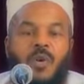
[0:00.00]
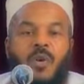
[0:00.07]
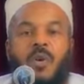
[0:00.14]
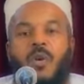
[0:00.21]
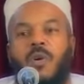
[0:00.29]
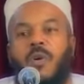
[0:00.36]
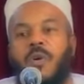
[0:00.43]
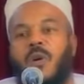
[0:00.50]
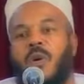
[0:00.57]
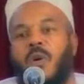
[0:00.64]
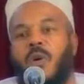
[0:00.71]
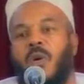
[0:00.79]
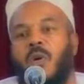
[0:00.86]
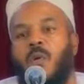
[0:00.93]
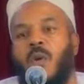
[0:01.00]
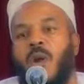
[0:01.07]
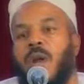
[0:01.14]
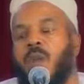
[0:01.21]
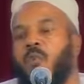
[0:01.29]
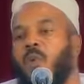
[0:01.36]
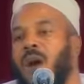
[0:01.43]
So
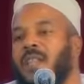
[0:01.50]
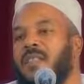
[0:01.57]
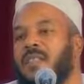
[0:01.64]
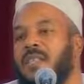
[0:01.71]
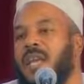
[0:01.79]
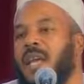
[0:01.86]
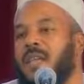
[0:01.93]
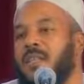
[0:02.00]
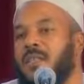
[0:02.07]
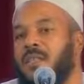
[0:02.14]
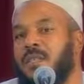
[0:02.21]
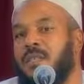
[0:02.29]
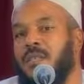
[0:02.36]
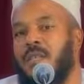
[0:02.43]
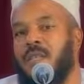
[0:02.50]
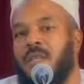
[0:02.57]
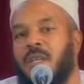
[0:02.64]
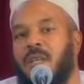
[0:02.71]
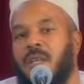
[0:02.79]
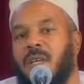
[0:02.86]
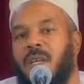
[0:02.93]
when one says,
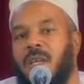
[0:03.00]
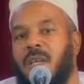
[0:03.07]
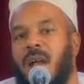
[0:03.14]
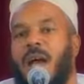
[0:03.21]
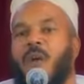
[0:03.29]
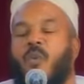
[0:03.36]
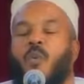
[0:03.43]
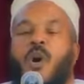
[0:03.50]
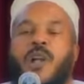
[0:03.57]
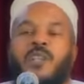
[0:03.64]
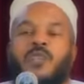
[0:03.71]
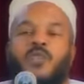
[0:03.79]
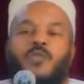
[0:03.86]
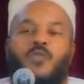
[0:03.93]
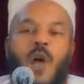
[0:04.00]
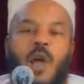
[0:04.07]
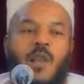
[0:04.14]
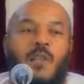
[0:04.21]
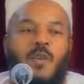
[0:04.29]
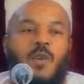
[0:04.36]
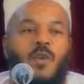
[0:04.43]
I want to
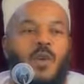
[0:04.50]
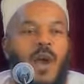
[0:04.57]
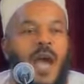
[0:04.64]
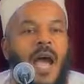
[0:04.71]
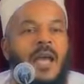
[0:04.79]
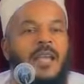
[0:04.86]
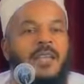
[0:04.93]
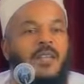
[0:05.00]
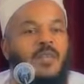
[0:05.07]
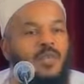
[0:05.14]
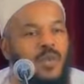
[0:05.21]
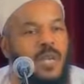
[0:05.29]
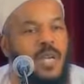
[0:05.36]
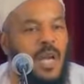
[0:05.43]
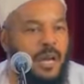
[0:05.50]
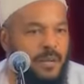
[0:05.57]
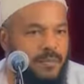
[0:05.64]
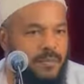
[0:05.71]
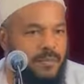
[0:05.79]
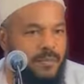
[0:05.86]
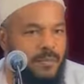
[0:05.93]
follow the Quran and the
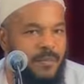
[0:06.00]
Sunnah,